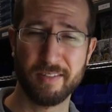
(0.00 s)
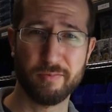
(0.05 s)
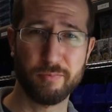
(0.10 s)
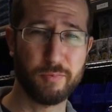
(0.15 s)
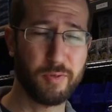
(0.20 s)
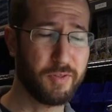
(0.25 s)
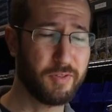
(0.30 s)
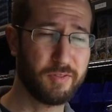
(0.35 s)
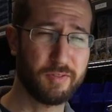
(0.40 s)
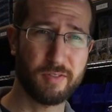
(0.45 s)

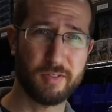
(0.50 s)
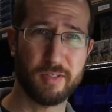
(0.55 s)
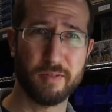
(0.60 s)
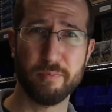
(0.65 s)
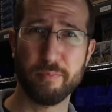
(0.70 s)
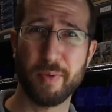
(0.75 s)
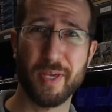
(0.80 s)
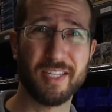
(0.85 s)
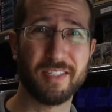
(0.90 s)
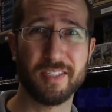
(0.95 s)
with
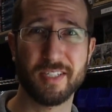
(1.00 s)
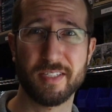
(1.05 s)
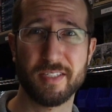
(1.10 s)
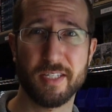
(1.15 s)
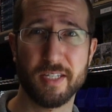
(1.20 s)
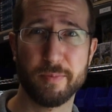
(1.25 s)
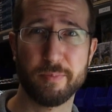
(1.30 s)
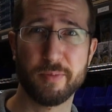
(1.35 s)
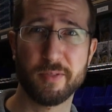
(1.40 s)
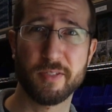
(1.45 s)
some basic
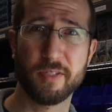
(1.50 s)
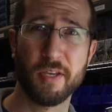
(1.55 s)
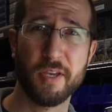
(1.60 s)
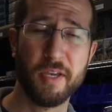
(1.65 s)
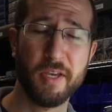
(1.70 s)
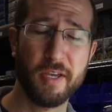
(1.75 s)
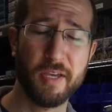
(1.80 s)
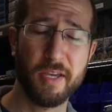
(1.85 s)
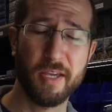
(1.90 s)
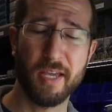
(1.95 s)
tips.
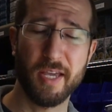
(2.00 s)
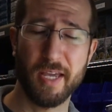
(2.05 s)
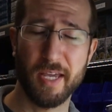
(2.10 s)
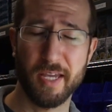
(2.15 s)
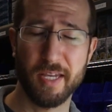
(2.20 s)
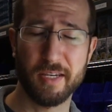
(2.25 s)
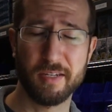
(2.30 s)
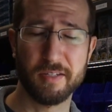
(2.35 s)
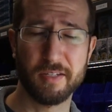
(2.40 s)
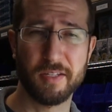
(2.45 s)

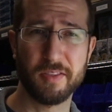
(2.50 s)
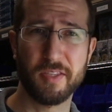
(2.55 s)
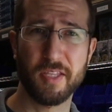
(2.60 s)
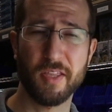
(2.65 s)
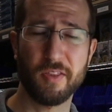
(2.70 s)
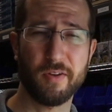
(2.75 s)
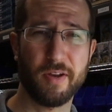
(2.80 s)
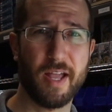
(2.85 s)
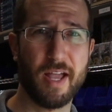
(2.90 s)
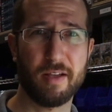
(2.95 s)
And the
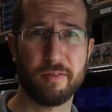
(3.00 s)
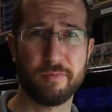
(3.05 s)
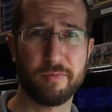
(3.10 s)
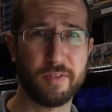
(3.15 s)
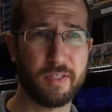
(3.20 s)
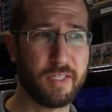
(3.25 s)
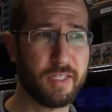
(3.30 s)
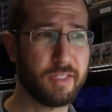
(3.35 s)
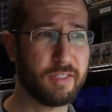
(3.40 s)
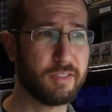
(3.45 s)
other half
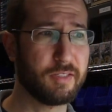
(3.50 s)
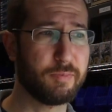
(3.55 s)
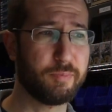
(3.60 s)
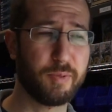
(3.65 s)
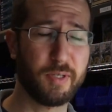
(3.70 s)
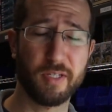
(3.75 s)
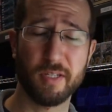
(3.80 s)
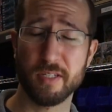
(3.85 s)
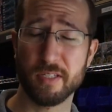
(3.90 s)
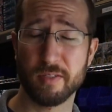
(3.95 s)
is
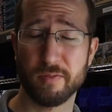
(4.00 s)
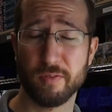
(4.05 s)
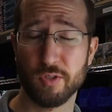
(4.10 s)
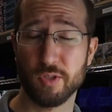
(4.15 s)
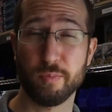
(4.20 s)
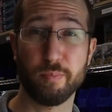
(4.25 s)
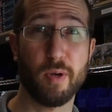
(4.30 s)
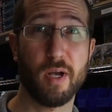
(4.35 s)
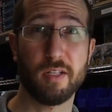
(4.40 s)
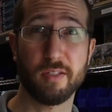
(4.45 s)
because of our
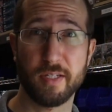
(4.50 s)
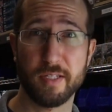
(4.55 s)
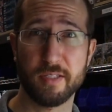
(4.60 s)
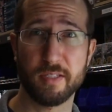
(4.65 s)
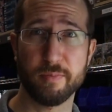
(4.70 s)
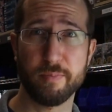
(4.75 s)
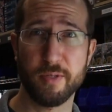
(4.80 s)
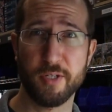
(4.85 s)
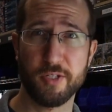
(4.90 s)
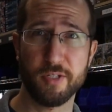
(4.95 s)
spotlight
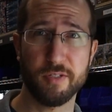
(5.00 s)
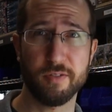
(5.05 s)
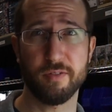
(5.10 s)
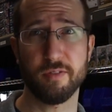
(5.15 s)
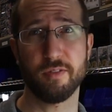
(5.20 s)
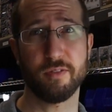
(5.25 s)
submissions.